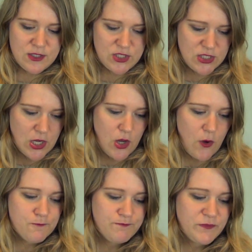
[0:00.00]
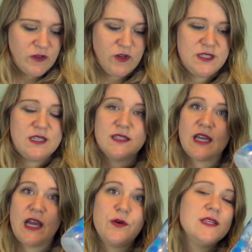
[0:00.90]
So for instance,
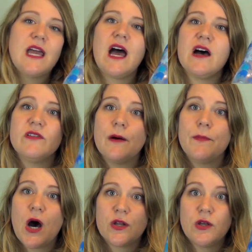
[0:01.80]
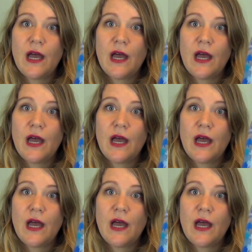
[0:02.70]
I always have a bottle.